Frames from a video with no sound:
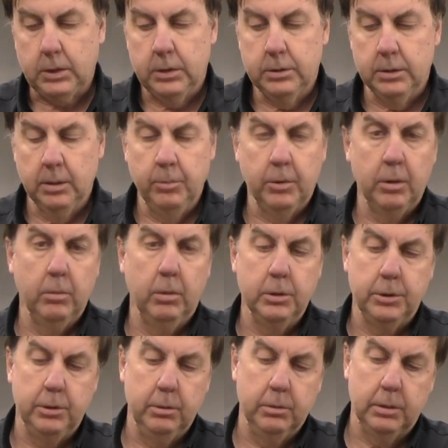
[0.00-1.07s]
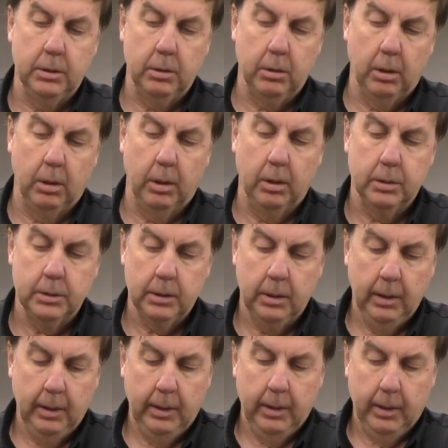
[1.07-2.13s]
similar to what's used in cars.
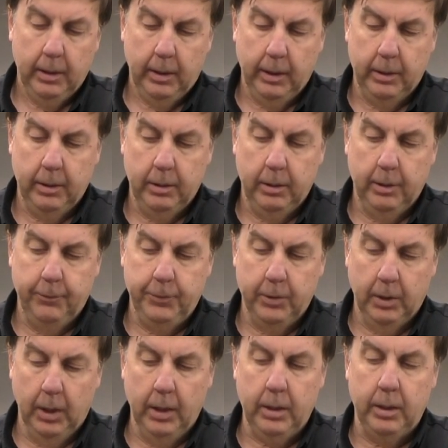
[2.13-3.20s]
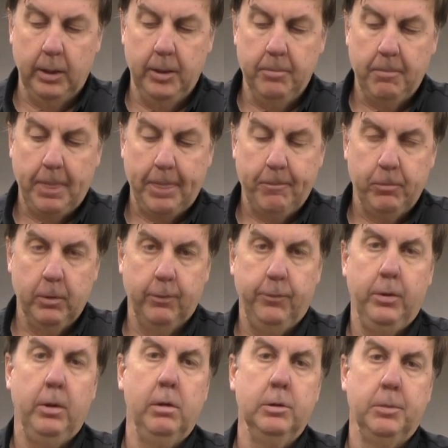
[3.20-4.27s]
And if you're lucky, the
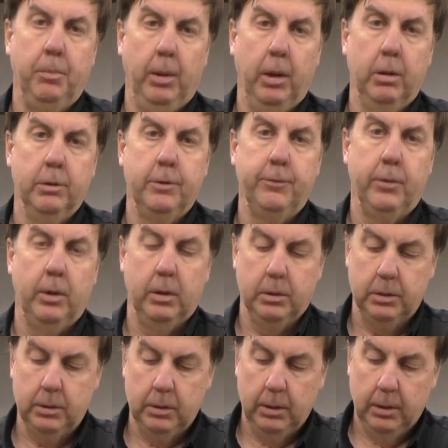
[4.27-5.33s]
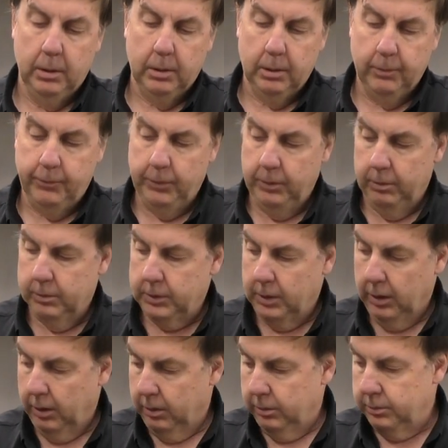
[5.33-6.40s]
fuse blows first. The fuse
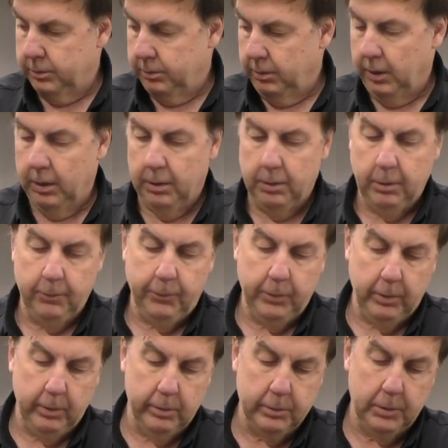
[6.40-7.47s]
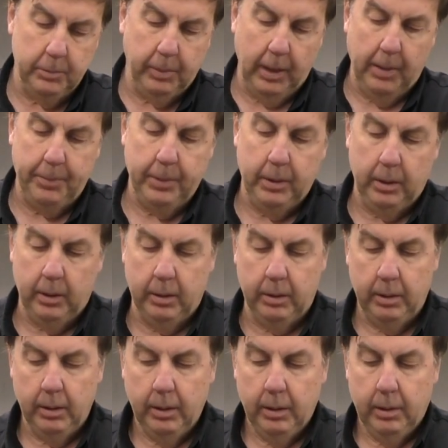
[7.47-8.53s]
goes, you get a new fuse, you pop it in,